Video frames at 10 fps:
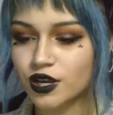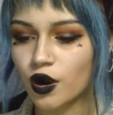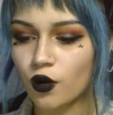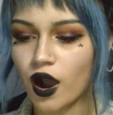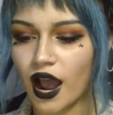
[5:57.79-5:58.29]

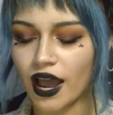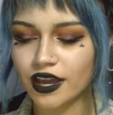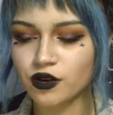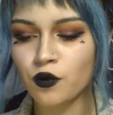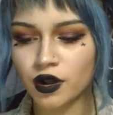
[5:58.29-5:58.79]
So
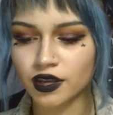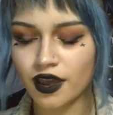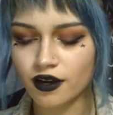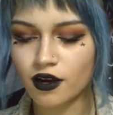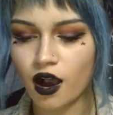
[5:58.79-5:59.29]
I don't want to
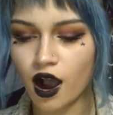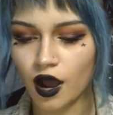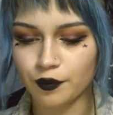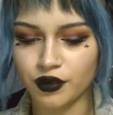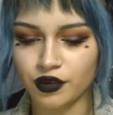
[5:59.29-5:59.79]
get
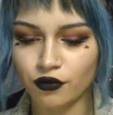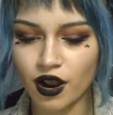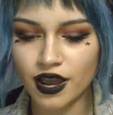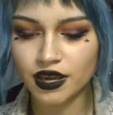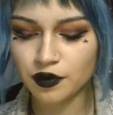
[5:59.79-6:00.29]

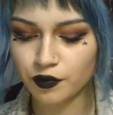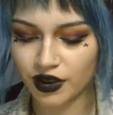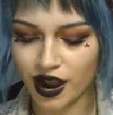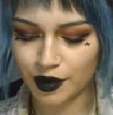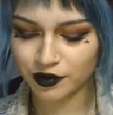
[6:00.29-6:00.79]
copyright,
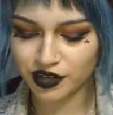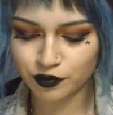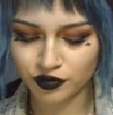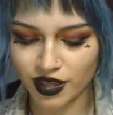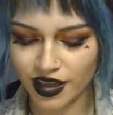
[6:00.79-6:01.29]
but I'm going to
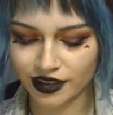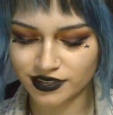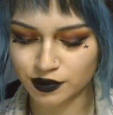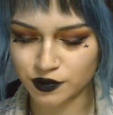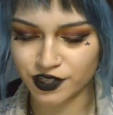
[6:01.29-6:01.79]
play
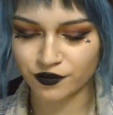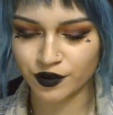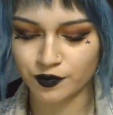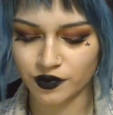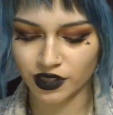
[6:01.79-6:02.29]
some
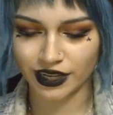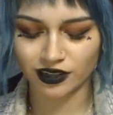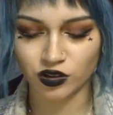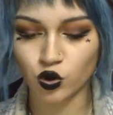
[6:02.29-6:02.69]
different, like,